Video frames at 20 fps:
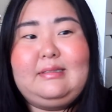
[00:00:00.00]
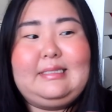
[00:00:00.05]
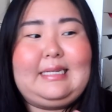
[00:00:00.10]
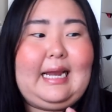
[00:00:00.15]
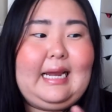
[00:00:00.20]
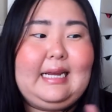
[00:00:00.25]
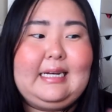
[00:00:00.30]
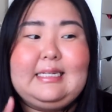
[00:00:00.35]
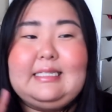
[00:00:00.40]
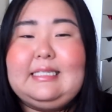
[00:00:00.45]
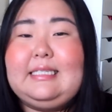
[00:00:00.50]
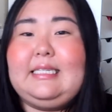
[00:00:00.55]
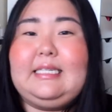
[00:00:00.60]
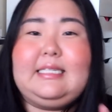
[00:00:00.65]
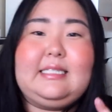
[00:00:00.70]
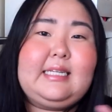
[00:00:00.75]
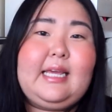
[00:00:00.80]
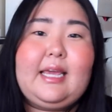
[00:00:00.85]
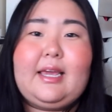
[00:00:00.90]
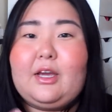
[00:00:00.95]
kind of
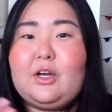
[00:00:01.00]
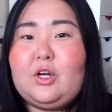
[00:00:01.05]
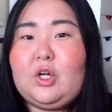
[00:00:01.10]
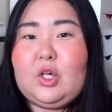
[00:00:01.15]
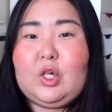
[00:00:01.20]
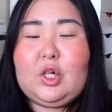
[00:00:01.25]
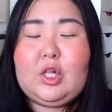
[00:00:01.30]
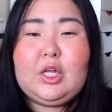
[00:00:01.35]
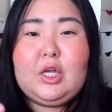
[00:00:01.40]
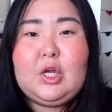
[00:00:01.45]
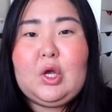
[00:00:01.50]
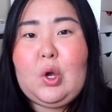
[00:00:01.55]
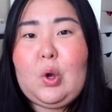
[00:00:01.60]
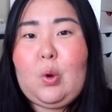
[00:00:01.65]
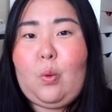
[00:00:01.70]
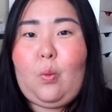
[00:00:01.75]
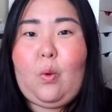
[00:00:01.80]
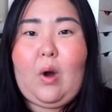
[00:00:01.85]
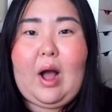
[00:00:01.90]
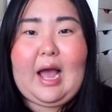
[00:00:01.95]
detail
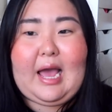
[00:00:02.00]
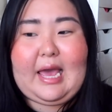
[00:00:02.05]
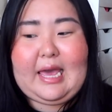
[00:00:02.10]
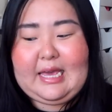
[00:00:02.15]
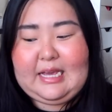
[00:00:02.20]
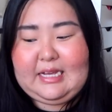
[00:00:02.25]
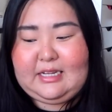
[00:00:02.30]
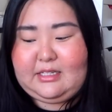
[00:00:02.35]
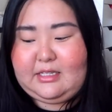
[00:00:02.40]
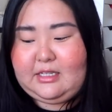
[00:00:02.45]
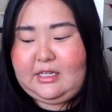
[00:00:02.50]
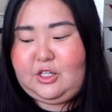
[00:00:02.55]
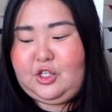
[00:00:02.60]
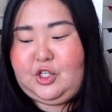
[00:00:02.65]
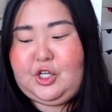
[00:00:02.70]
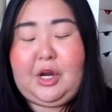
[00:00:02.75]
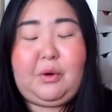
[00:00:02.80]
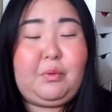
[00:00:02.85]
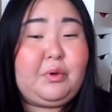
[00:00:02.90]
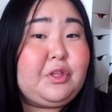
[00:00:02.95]
wise,
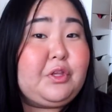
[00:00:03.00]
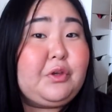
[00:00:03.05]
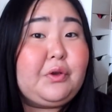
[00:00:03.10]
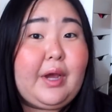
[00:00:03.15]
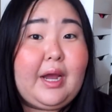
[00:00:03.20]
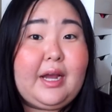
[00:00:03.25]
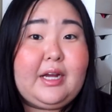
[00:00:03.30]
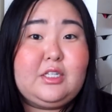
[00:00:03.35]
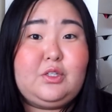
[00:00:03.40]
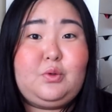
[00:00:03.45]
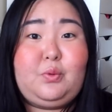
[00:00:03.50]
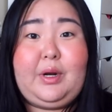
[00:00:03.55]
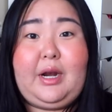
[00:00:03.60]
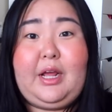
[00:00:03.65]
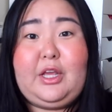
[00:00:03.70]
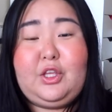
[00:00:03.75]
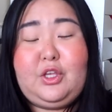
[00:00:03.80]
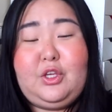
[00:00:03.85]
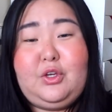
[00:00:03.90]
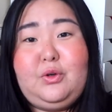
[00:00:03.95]
share with you guys what
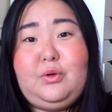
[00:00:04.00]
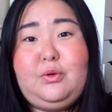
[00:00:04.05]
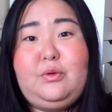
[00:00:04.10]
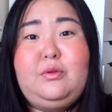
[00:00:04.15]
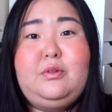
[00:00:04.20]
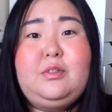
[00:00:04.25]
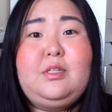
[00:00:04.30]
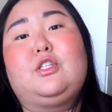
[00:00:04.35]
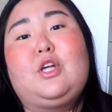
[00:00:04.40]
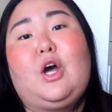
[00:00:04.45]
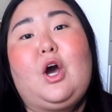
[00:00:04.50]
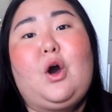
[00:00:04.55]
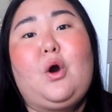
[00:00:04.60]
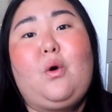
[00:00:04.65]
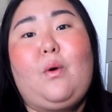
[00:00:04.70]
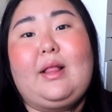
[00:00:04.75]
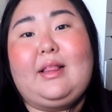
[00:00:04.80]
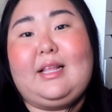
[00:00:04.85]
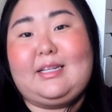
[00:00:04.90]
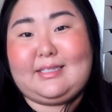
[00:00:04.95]
I use.
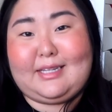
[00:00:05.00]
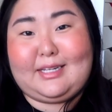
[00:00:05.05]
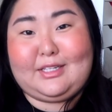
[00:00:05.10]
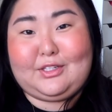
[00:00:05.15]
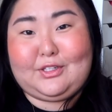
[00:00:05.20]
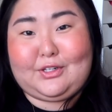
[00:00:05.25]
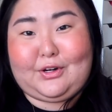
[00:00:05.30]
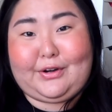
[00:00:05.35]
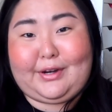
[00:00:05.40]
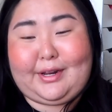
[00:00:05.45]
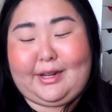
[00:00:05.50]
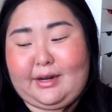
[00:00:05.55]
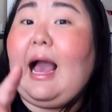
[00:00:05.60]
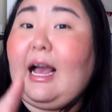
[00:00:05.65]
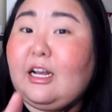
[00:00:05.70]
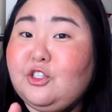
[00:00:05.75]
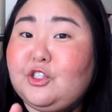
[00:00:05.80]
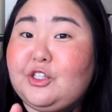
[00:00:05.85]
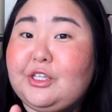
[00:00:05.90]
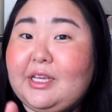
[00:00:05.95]
So let's get started.
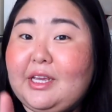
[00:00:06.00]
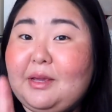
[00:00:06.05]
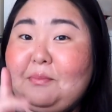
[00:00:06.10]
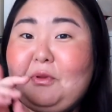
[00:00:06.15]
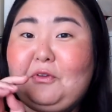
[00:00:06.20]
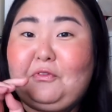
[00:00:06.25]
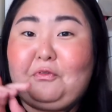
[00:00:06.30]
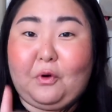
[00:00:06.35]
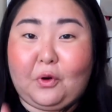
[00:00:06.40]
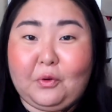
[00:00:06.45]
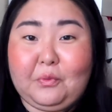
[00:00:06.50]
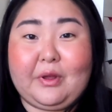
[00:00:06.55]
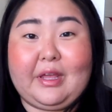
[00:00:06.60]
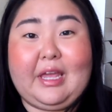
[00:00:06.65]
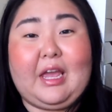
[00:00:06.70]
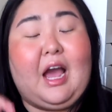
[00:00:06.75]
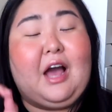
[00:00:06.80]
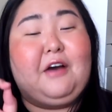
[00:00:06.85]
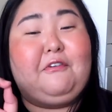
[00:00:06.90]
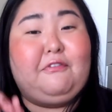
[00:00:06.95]
Actually, before
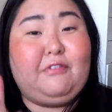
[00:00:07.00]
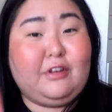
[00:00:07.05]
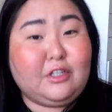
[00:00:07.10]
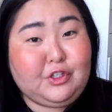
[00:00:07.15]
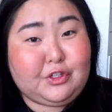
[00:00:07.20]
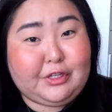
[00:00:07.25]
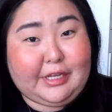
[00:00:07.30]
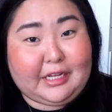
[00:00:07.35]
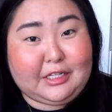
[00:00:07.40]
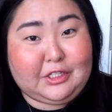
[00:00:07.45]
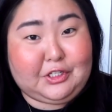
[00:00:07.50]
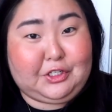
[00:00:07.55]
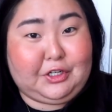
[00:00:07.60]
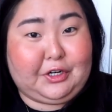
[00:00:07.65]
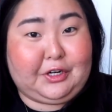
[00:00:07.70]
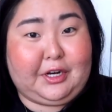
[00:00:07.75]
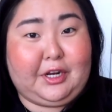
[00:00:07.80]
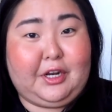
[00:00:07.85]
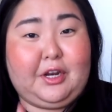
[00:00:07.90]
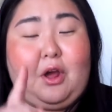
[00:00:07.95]
we officially get
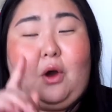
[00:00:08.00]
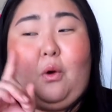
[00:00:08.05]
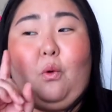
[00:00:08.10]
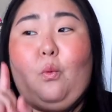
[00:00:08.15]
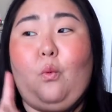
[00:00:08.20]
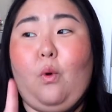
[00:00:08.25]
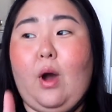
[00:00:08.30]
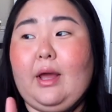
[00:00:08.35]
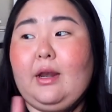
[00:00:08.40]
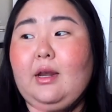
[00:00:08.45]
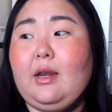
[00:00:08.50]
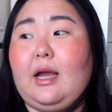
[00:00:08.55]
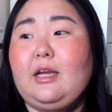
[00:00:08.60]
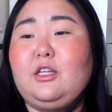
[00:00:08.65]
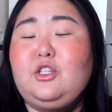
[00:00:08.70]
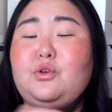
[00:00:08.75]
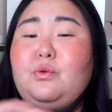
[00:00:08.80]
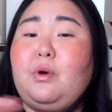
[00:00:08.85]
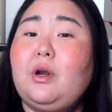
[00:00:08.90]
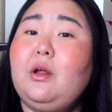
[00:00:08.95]
started, one, I
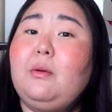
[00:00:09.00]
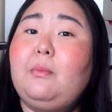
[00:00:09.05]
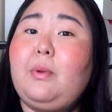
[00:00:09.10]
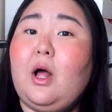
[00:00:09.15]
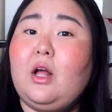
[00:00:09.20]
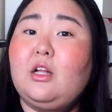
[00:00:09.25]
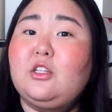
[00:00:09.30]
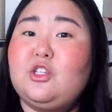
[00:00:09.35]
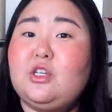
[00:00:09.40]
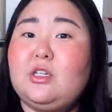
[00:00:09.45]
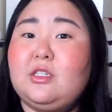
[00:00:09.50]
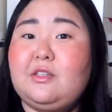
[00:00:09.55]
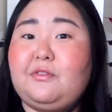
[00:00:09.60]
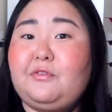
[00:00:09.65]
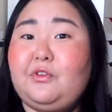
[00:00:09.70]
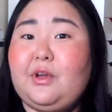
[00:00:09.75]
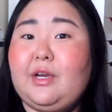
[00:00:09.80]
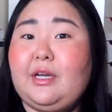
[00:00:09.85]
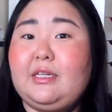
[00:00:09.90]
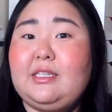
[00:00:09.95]
do want to apologize
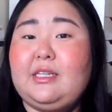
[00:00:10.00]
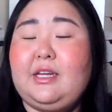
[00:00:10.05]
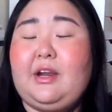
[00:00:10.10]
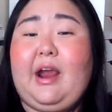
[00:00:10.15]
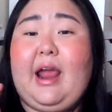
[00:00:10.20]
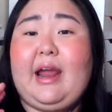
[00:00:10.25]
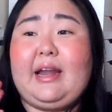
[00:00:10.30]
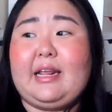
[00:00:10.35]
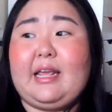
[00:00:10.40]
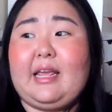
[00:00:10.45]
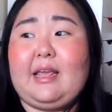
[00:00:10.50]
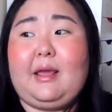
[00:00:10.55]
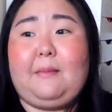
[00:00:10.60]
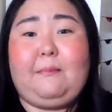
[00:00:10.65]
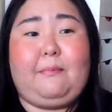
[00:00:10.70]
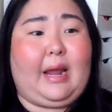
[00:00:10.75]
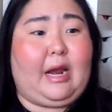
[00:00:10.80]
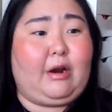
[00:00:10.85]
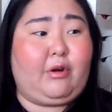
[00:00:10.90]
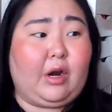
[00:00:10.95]
if you guys hear
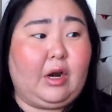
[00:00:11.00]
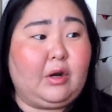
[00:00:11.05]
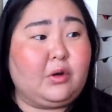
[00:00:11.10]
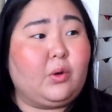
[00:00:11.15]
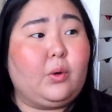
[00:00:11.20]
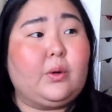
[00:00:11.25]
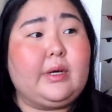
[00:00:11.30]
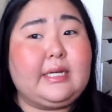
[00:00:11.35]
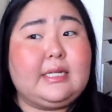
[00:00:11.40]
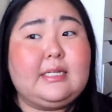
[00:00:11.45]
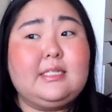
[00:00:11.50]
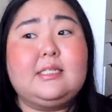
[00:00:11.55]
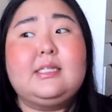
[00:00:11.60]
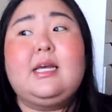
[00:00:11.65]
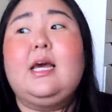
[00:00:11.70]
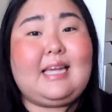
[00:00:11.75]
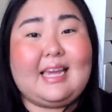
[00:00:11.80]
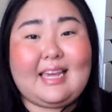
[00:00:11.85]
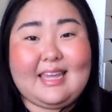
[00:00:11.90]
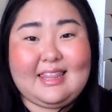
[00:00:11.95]
any background noise.
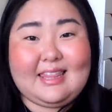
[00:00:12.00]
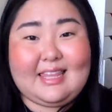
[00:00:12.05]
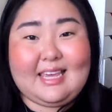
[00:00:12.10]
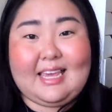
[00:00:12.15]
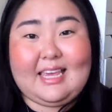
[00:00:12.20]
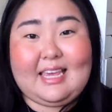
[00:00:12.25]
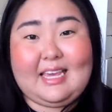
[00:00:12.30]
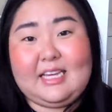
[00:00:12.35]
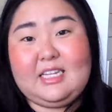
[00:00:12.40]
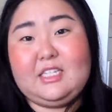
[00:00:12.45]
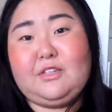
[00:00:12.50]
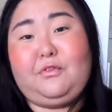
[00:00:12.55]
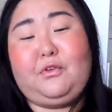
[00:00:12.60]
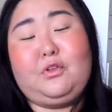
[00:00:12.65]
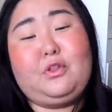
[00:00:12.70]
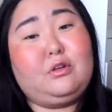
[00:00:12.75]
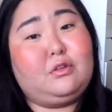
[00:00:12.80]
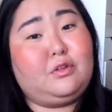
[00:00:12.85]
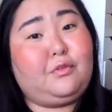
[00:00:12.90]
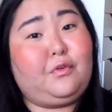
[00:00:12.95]
Second thing is, for
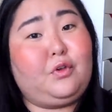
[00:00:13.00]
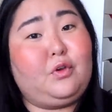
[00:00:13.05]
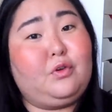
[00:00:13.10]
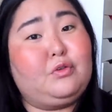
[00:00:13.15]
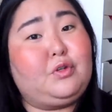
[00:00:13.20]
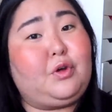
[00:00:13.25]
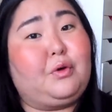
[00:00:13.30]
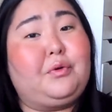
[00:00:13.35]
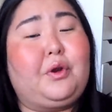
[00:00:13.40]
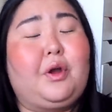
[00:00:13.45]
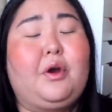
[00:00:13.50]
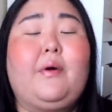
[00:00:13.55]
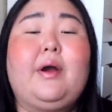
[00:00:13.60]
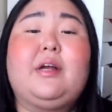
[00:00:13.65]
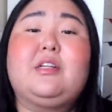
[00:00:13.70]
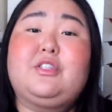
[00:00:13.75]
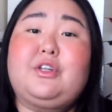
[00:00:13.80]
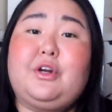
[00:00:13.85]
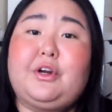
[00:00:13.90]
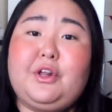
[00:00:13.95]
those of you who don't know,
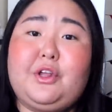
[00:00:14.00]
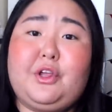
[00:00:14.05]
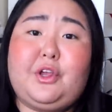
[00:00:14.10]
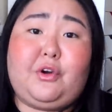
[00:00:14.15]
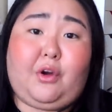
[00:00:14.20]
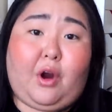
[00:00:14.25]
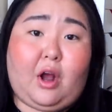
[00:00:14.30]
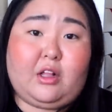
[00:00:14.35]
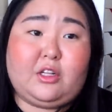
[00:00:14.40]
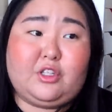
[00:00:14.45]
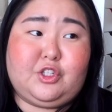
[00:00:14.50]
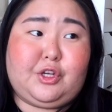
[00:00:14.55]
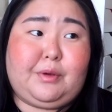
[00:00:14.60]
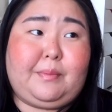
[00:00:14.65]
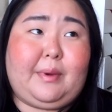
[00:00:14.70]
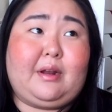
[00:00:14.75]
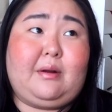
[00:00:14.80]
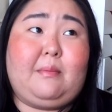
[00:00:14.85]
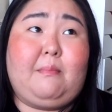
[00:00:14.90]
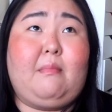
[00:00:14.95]
I started Curology
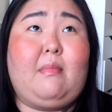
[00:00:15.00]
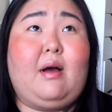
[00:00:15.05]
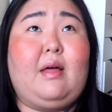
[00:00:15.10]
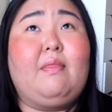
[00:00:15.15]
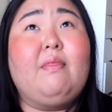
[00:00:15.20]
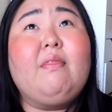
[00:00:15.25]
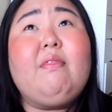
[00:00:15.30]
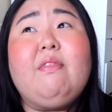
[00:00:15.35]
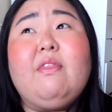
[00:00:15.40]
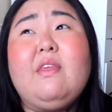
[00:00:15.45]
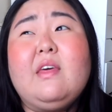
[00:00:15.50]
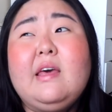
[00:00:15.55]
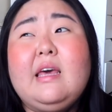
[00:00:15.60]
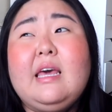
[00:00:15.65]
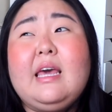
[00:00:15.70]
about a month